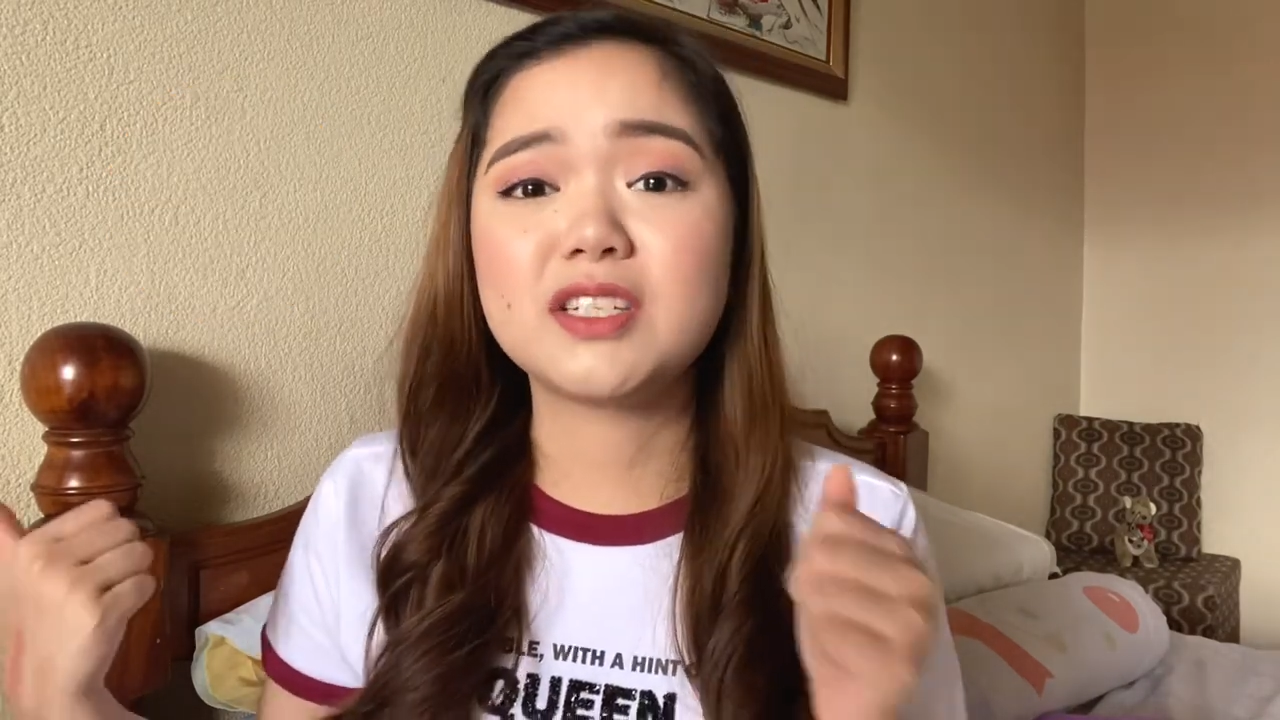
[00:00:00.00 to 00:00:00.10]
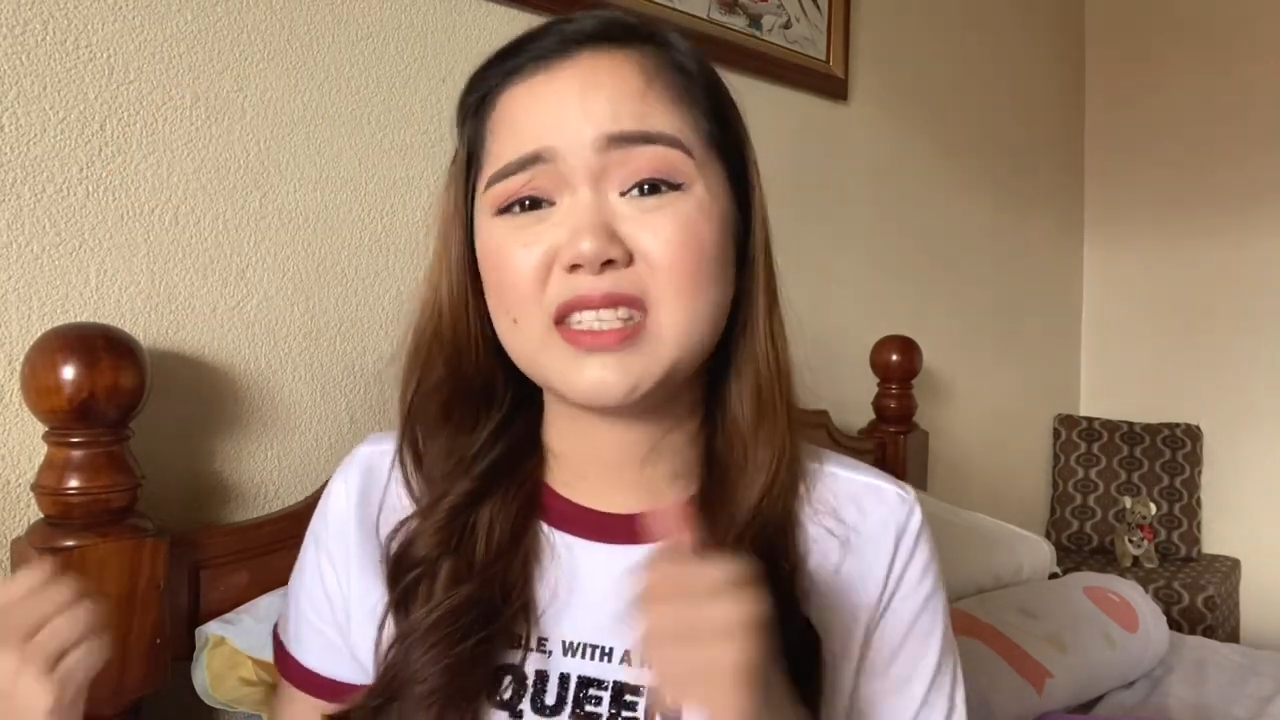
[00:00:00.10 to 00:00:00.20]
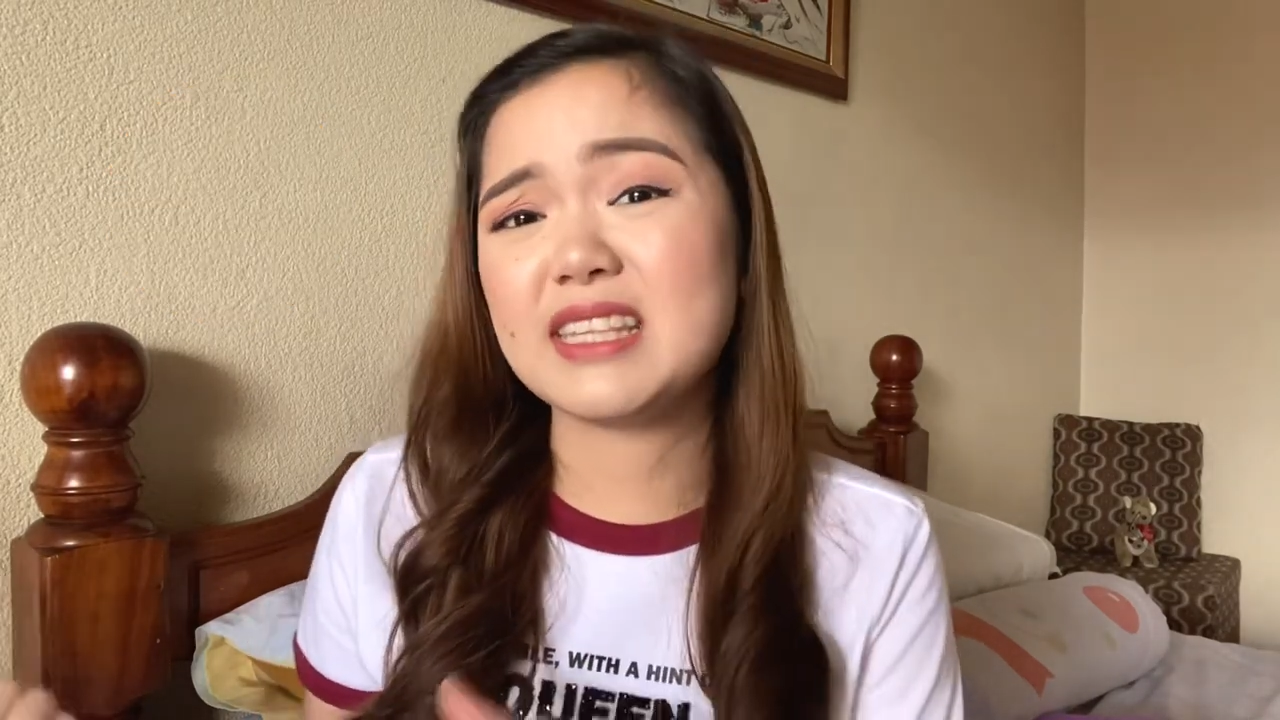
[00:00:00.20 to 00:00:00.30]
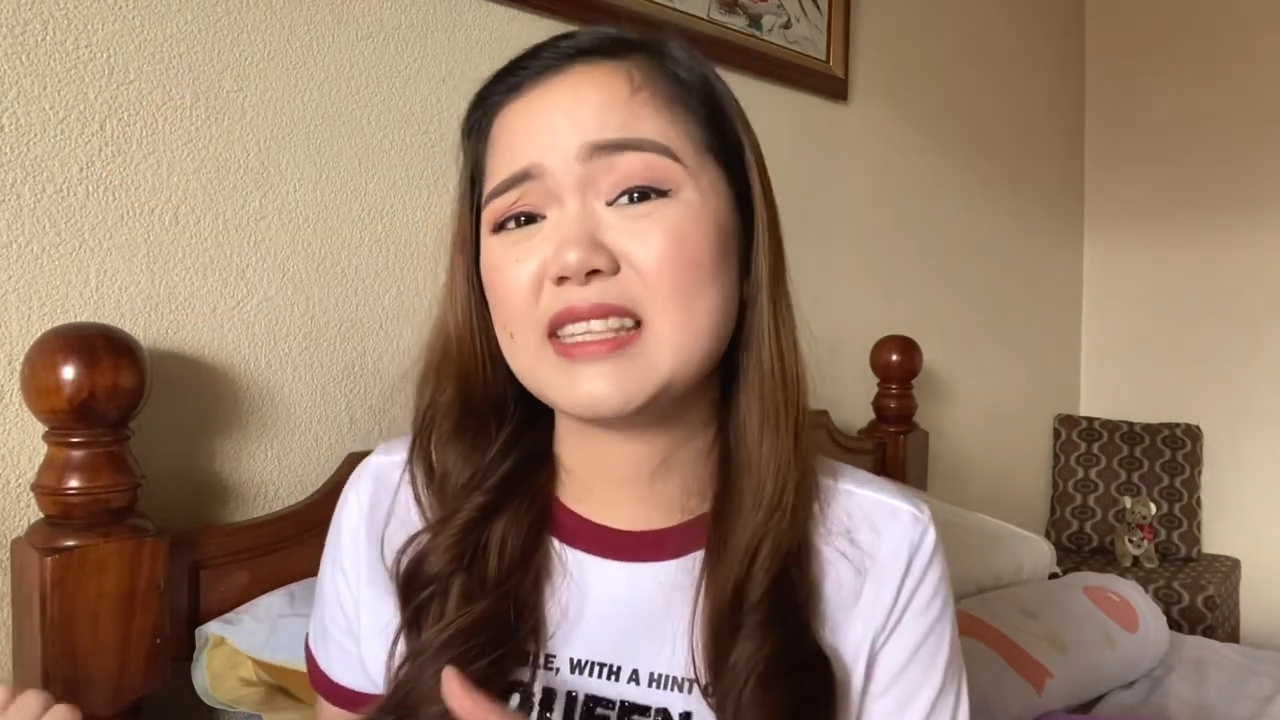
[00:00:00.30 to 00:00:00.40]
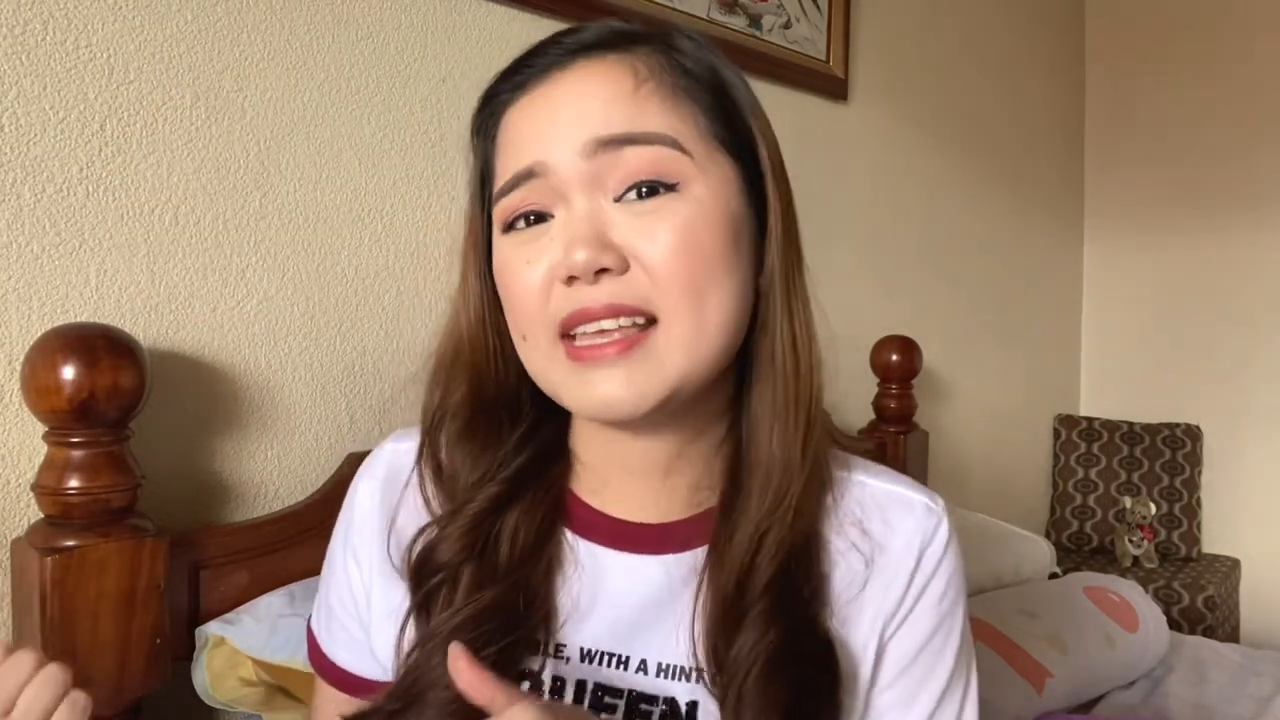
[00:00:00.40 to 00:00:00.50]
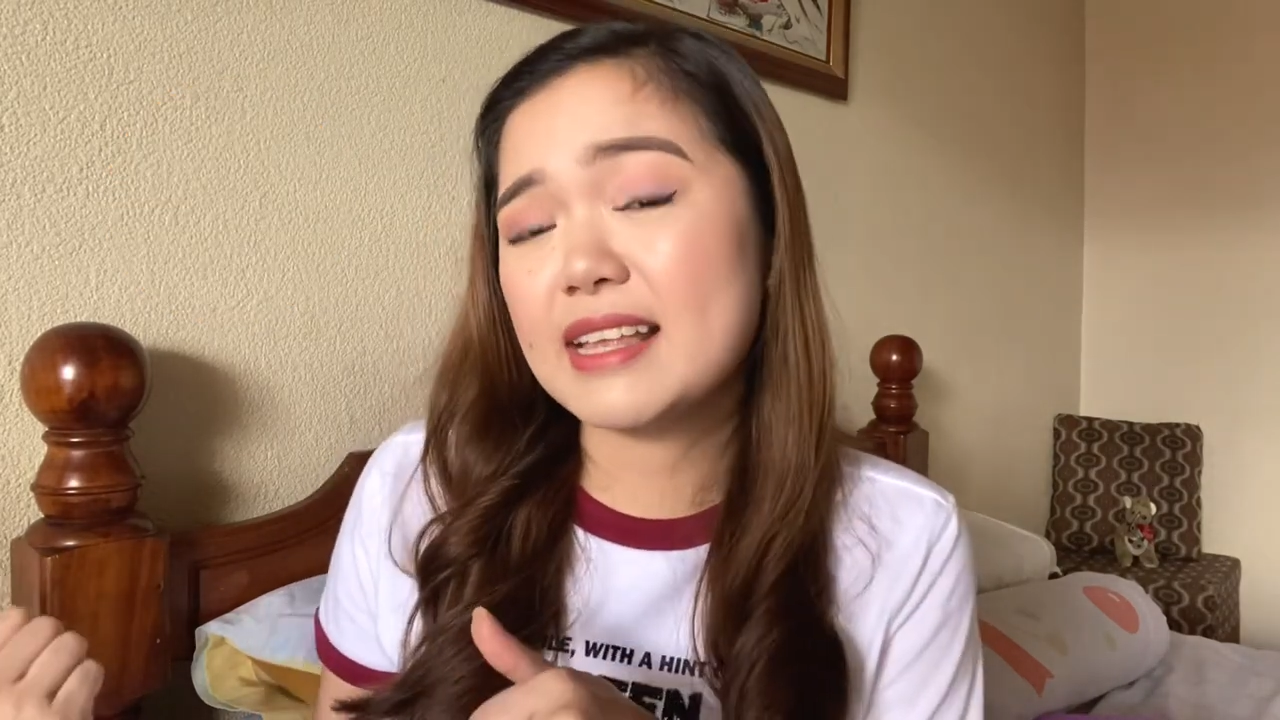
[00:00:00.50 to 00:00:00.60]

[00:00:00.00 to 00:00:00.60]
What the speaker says: just in